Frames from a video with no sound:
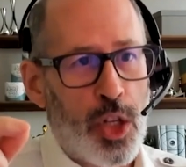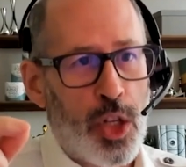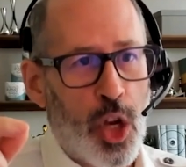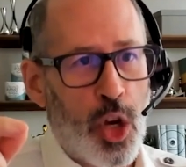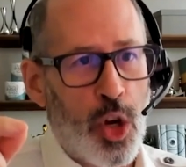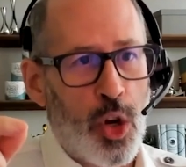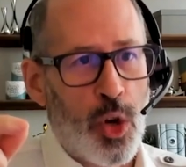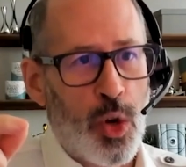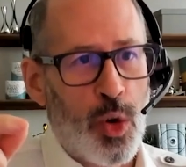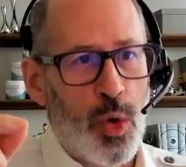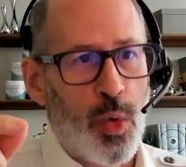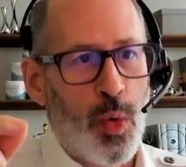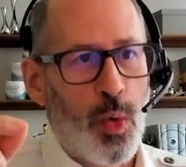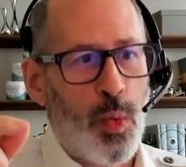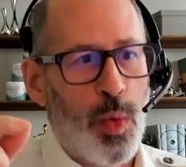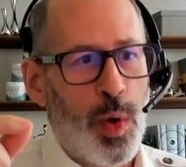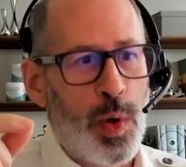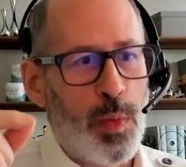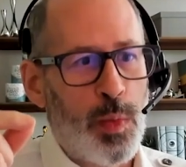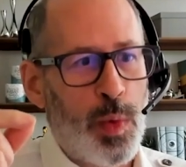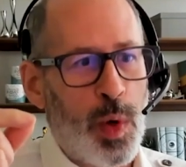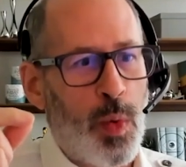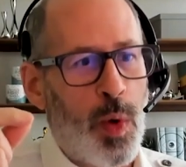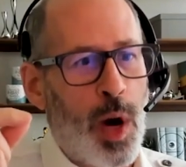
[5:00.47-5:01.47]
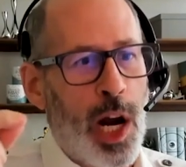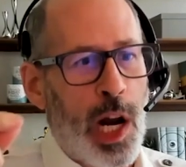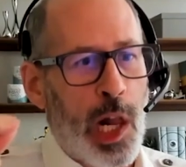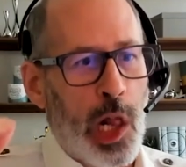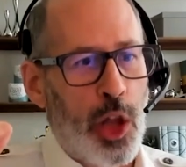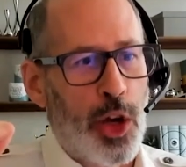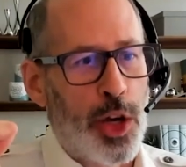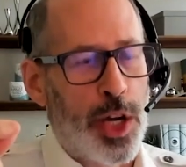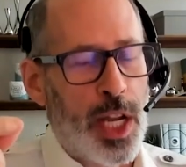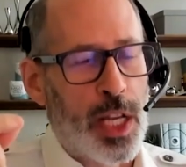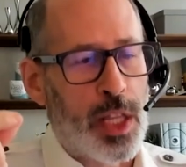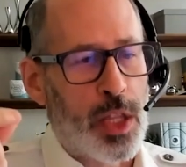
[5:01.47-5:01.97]
So when we want to
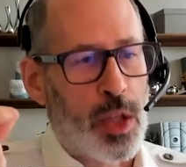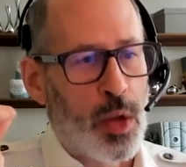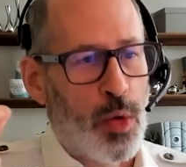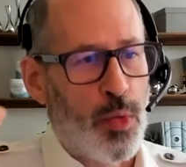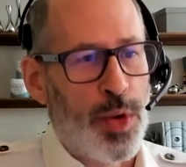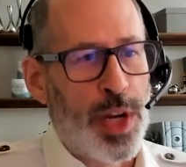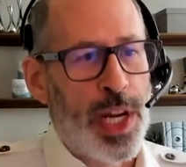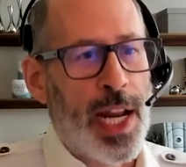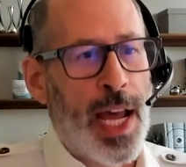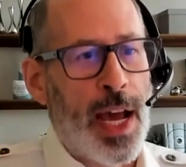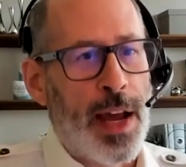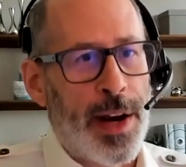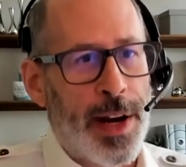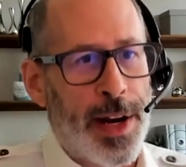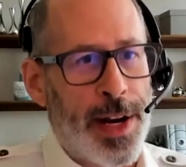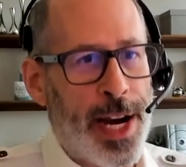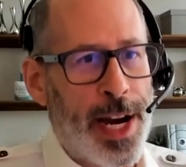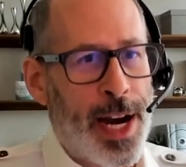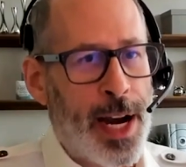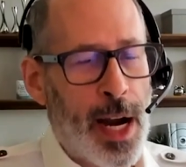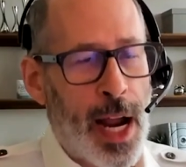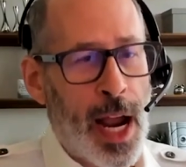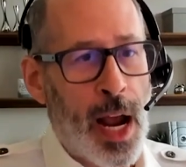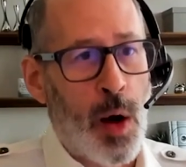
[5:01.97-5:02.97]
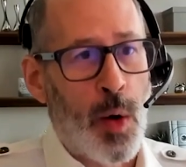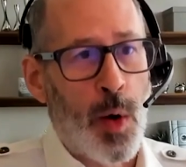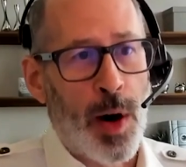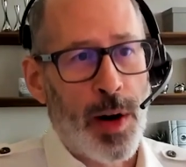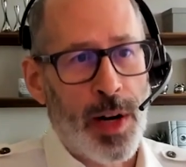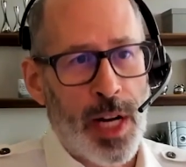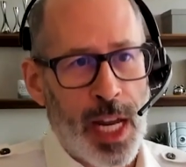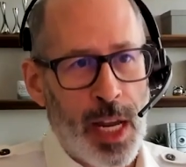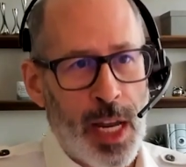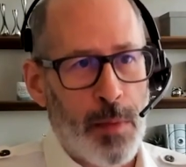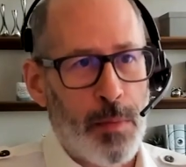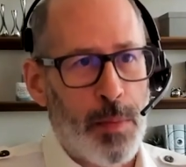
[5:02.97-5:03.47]
look at the readout on how
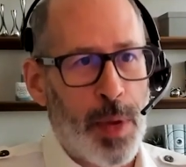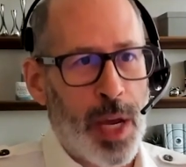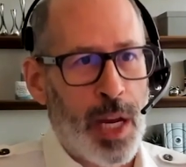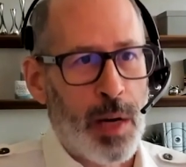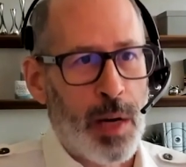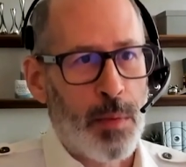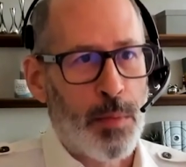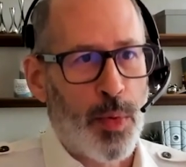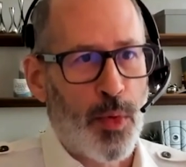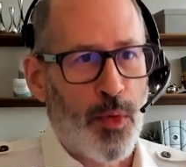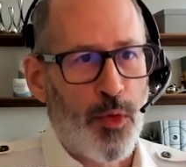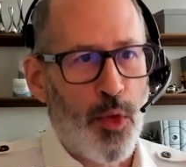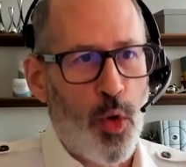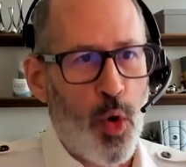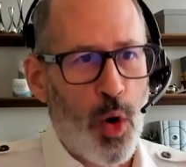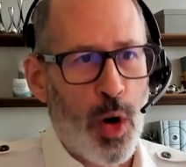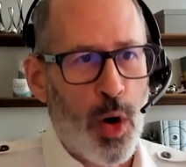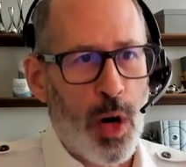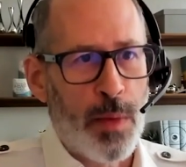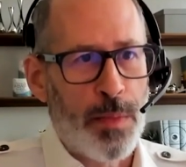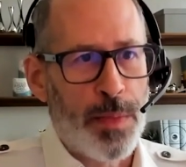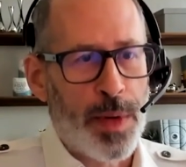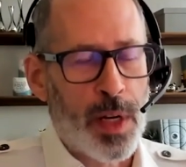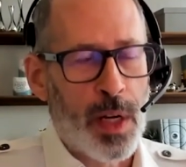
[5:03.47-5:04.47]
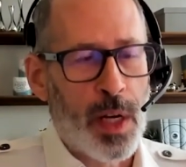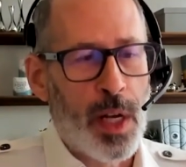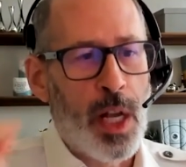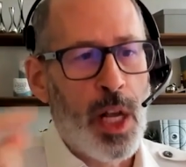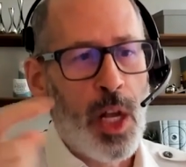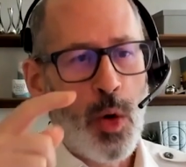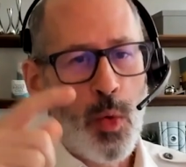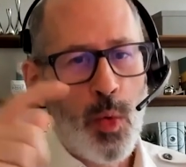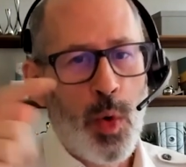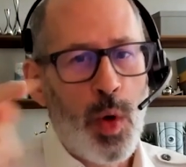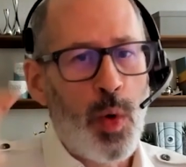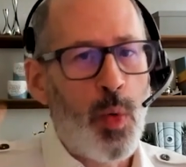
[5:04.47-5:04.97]
our campaign performed,
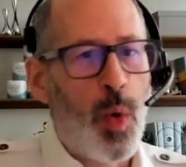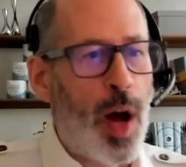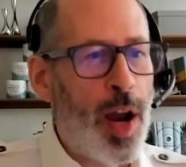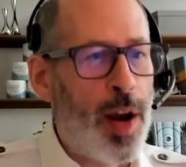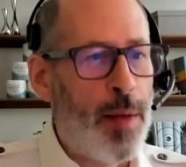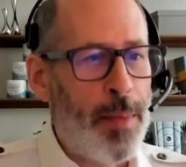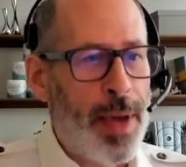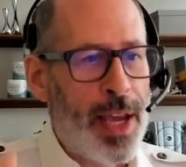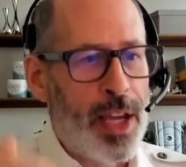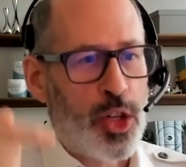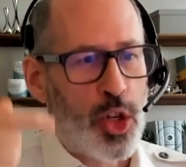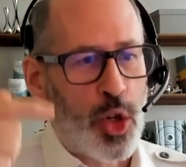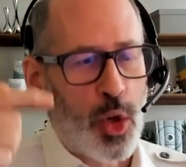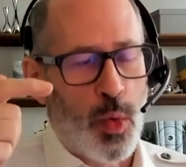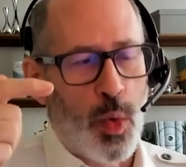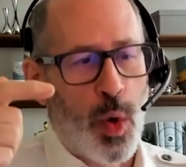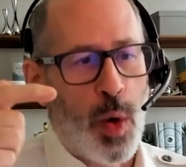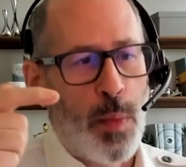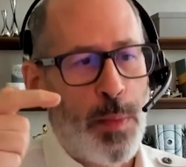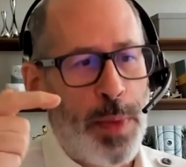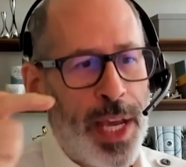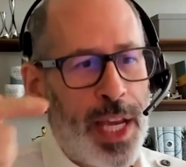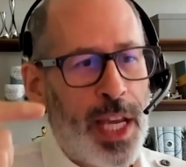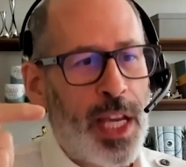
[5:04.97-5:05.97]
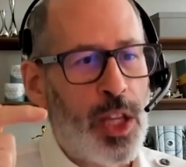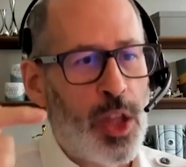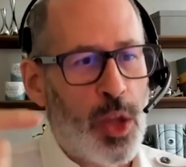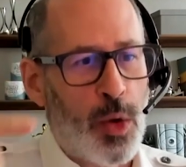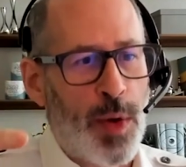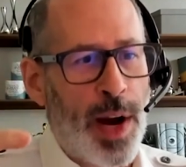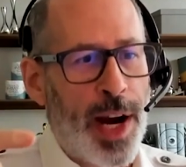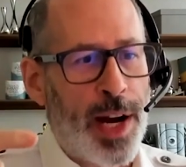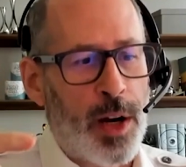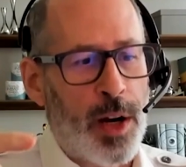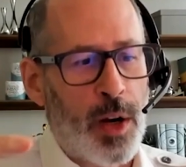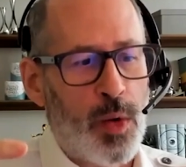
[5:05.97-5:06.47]
we want to make sure we're picking
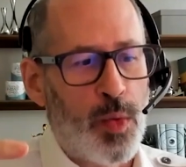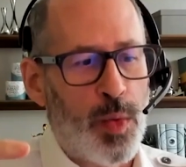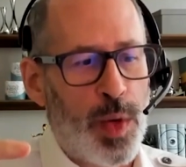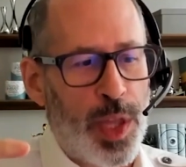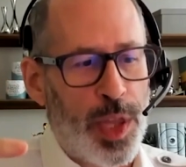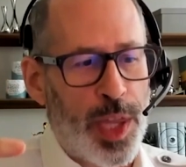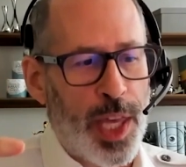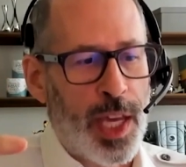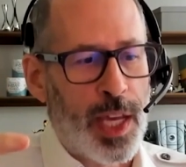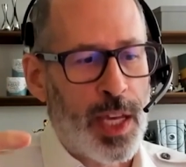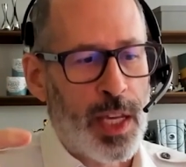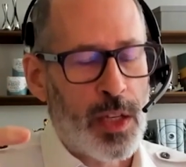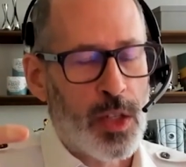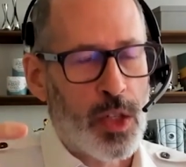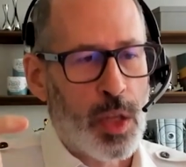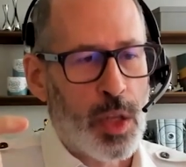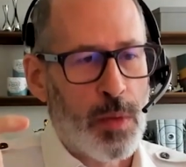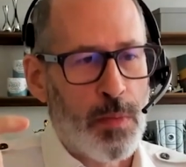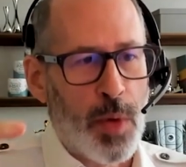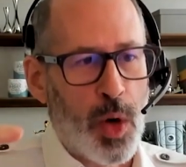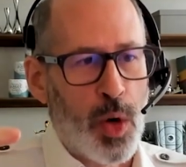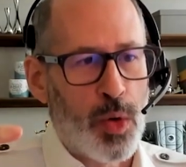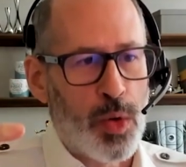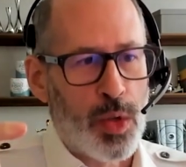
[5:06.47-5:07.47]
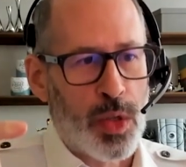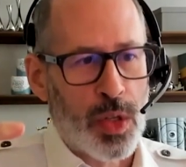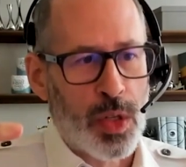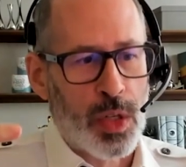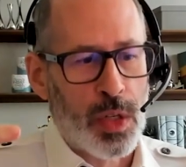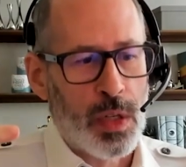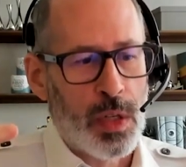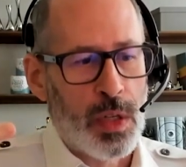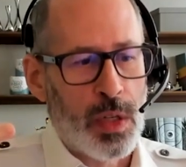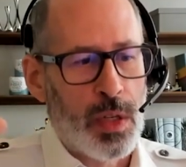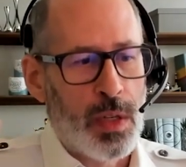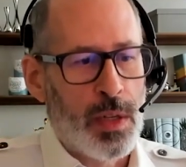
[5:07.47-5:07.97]
the record we think is the
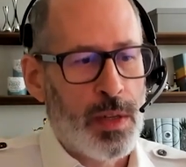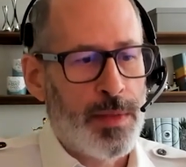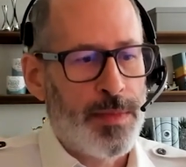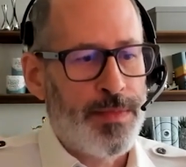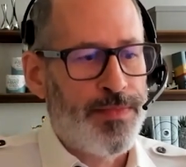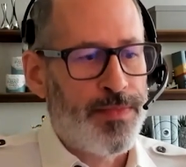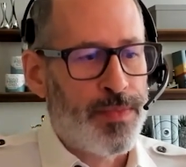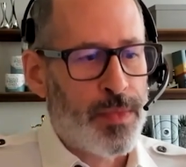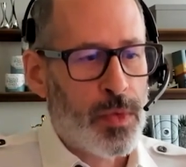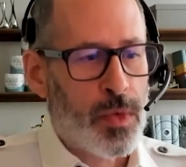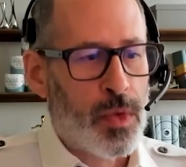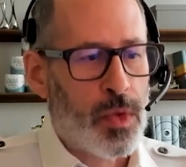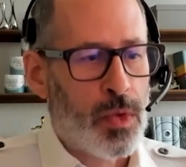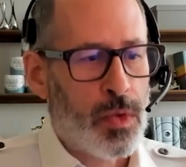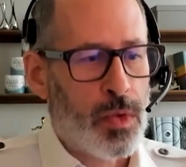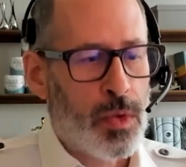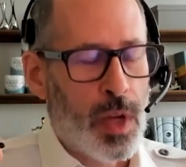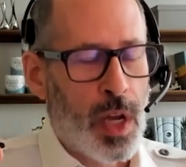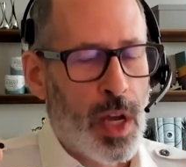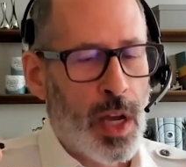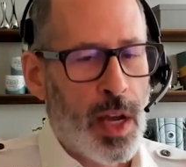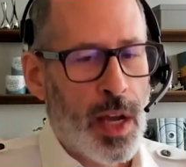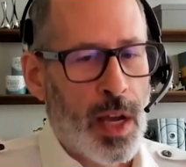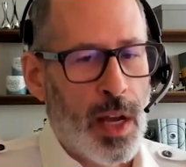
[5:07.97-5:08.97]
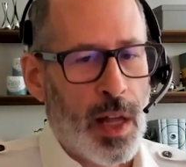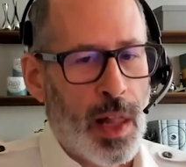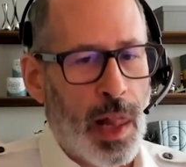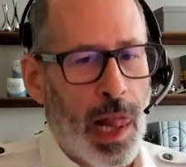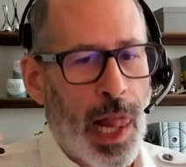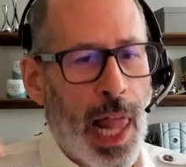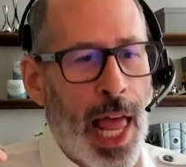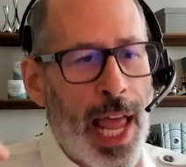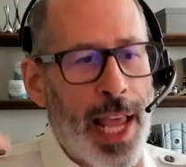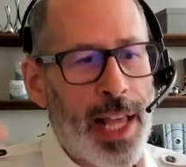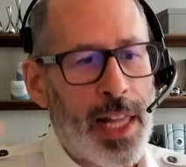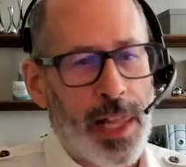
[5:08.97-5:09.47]
most
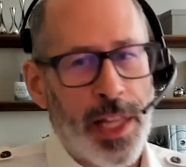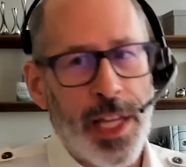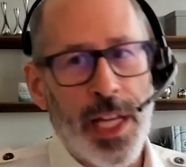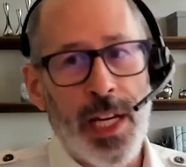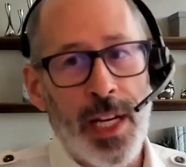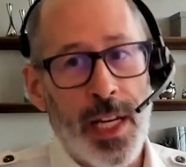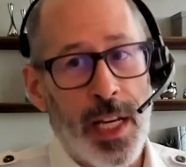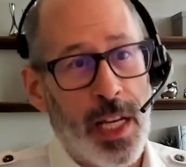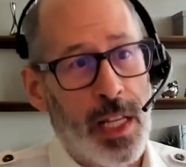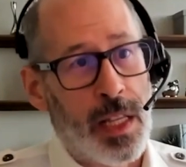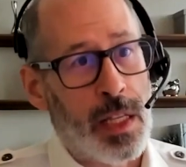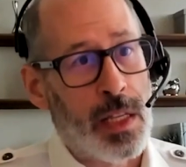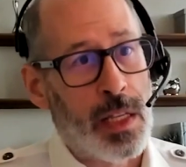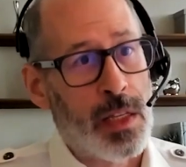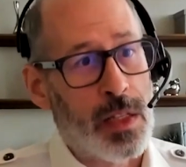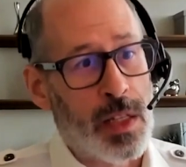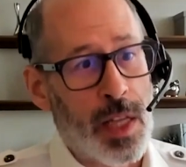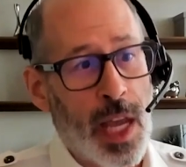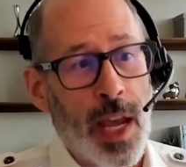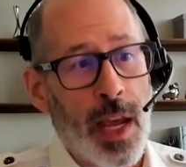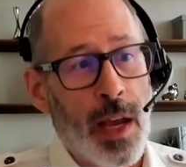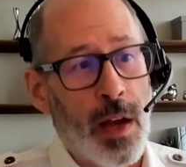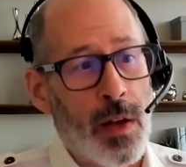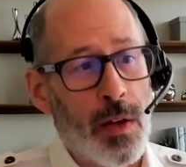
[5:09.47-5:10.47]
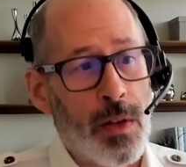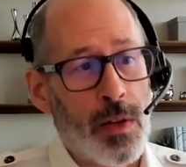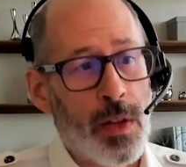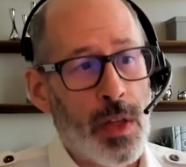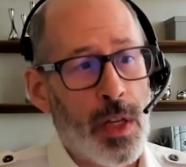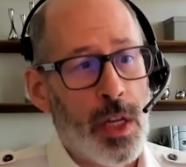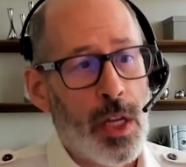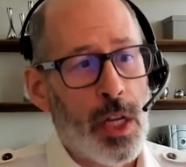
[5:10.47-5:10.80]
likely to get the sale.